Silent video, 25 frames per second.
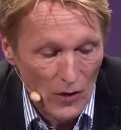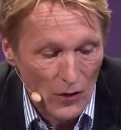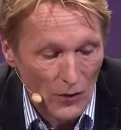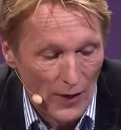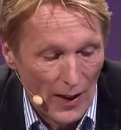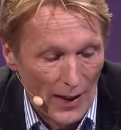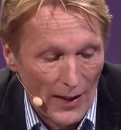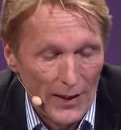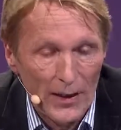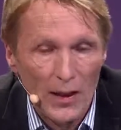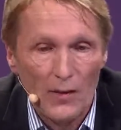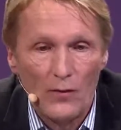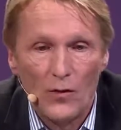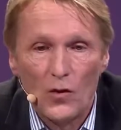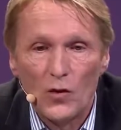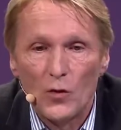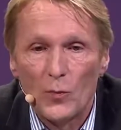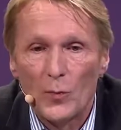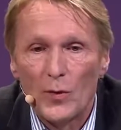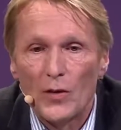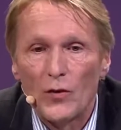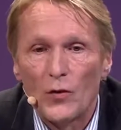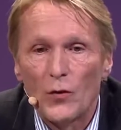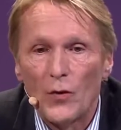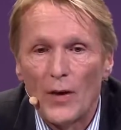writer was
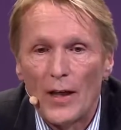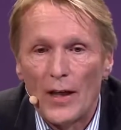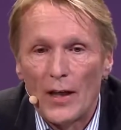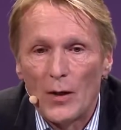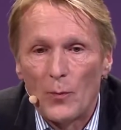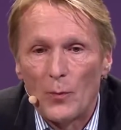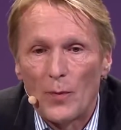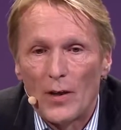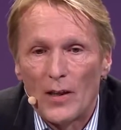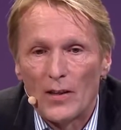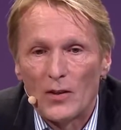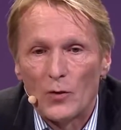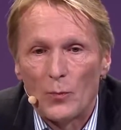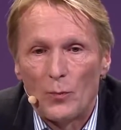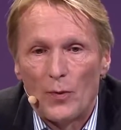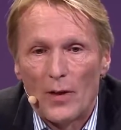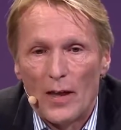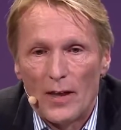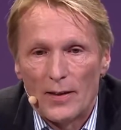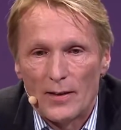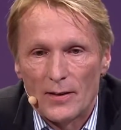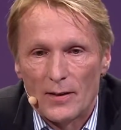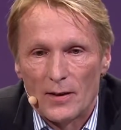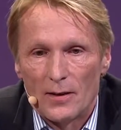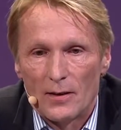betrayed by his
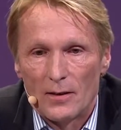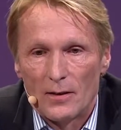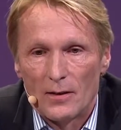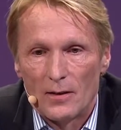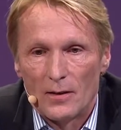brother.